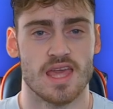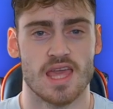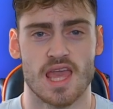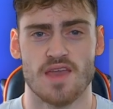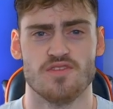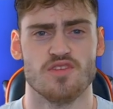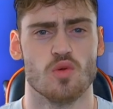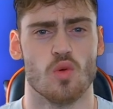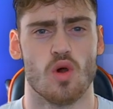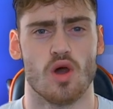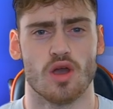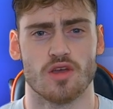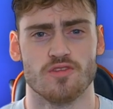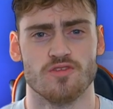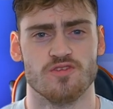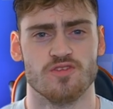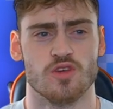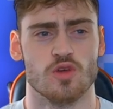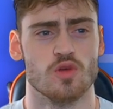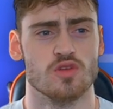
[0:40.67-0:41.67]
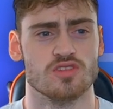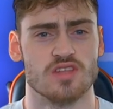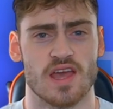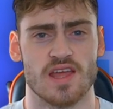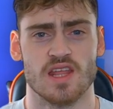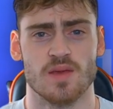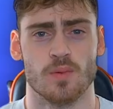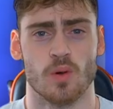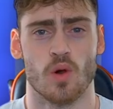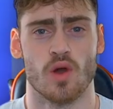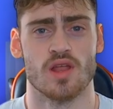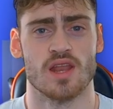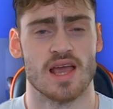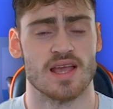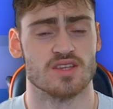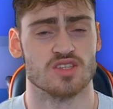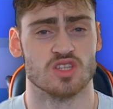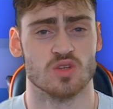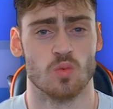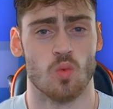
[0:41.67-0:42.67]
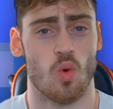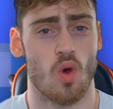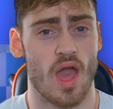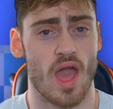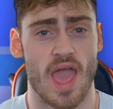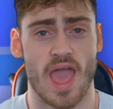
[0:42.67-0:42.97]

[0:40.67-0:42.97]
If you are confused at any point as to what